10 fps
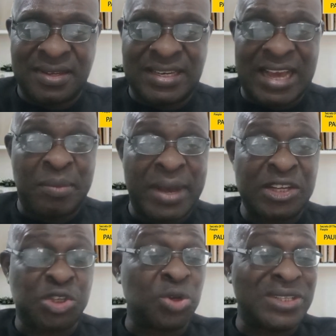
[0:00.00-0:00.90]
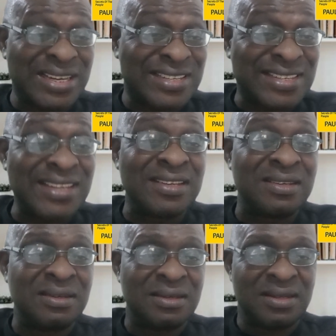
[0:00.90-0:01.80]
thereby
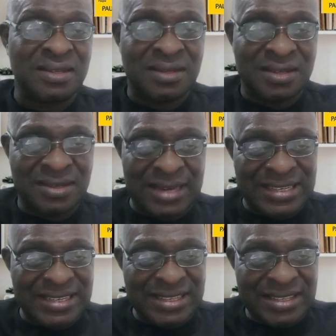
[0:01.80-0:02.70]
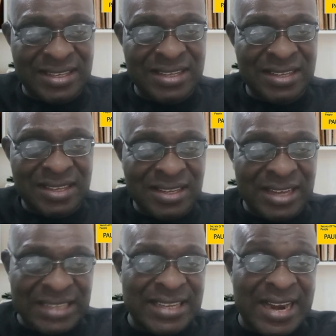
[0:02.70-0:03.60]
suggesting that he
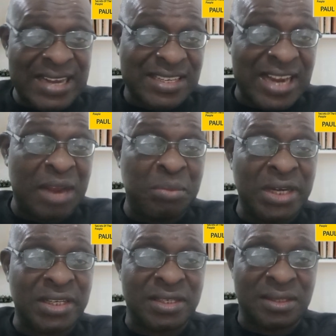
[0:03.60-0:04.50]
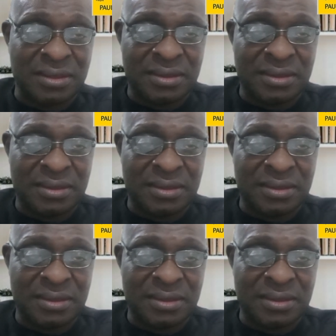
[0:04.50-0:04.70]
has an assignment